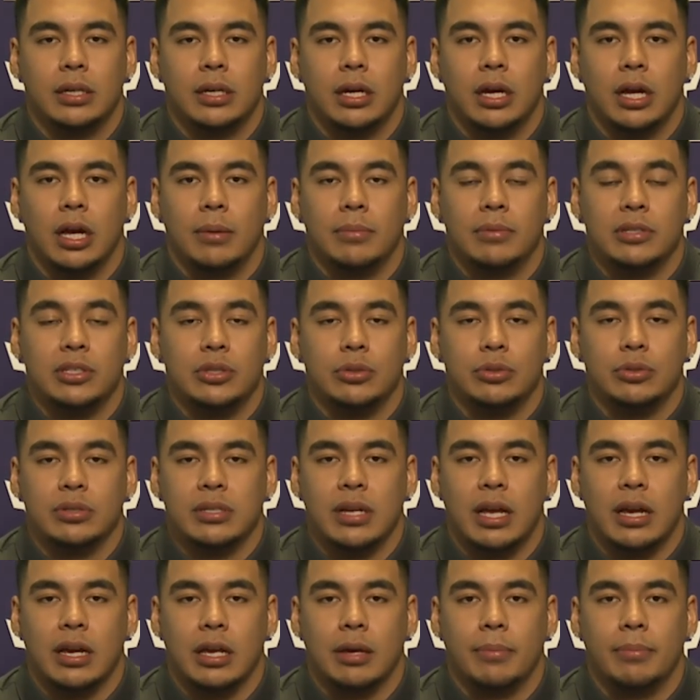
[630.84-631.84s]
um, as soon as
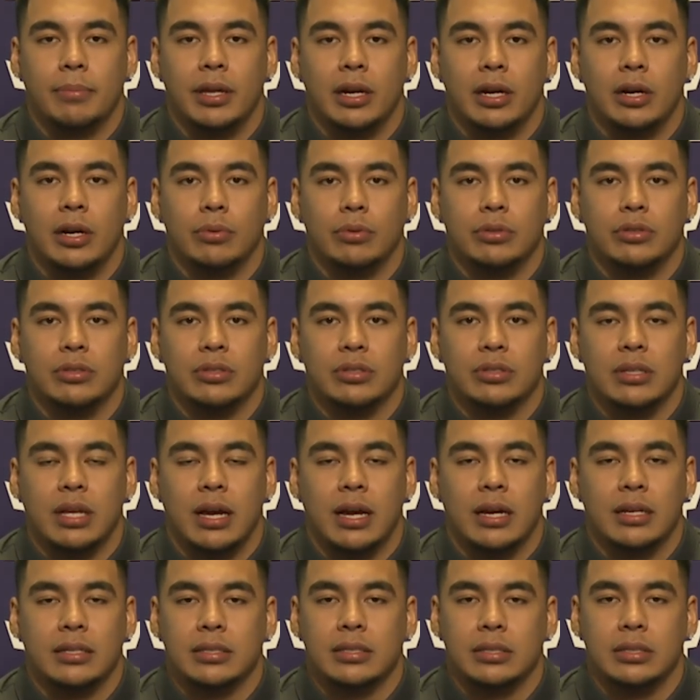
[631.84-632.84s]
I committed, which was
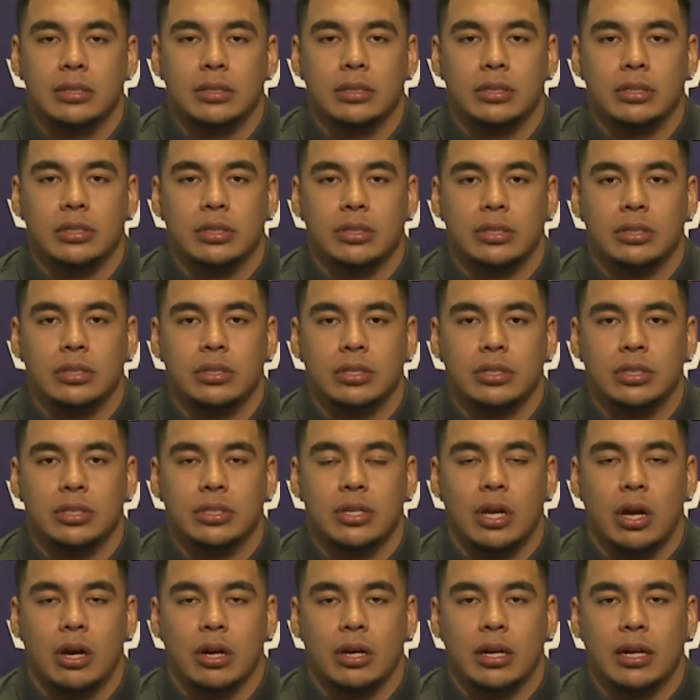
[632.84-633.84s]
nice, and just just
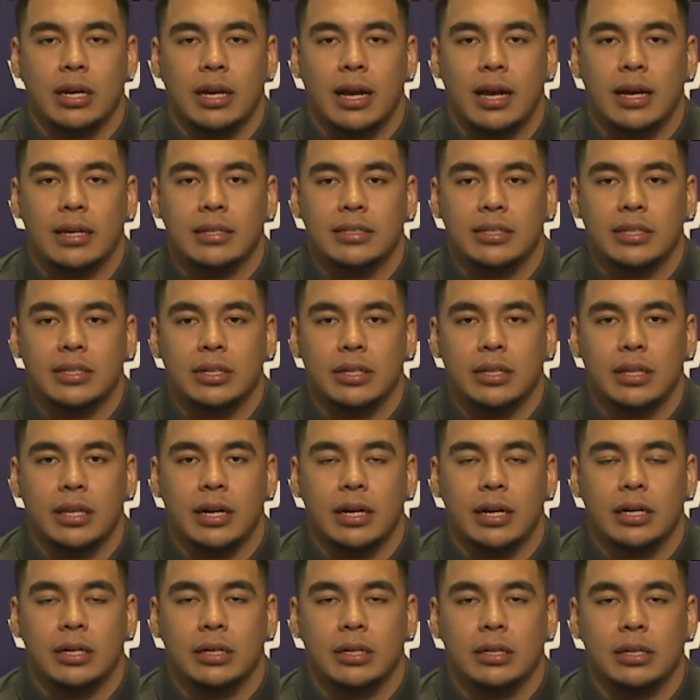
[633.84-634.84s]
talking to guys here and
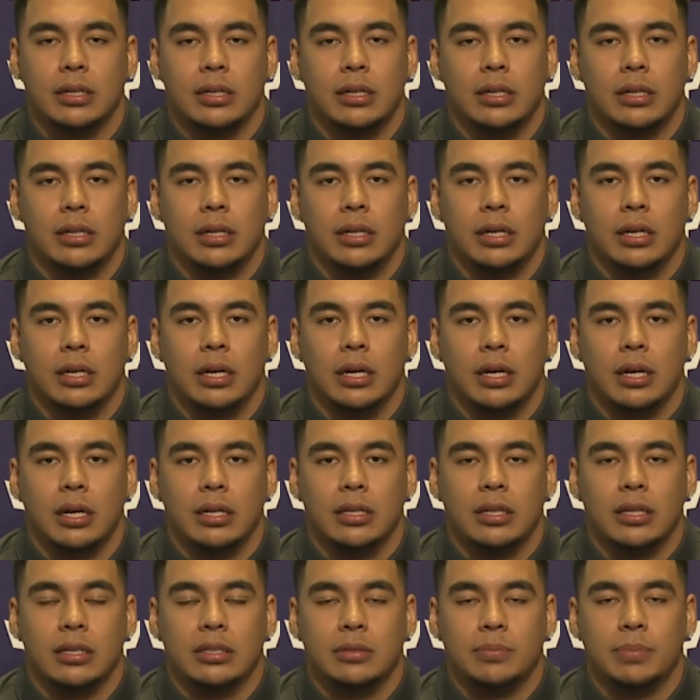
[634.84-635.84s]
there.
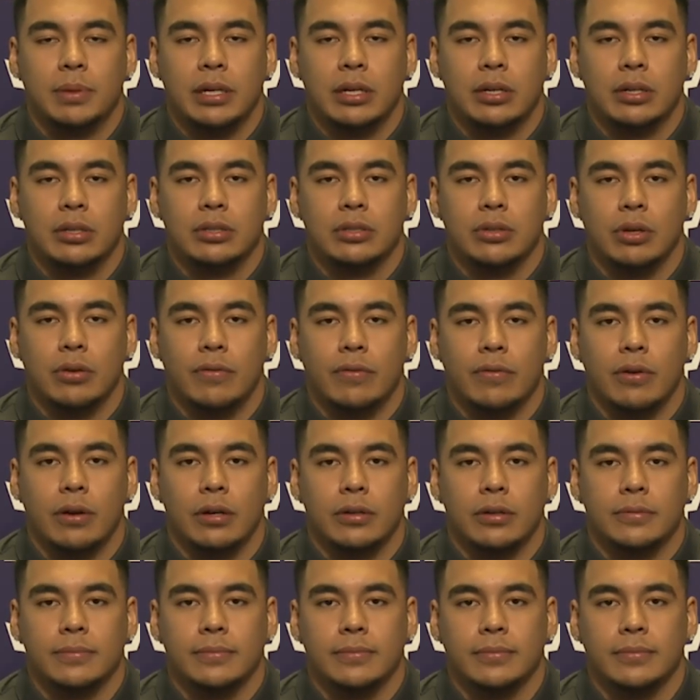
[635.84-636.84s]
Uh, it's been good so far.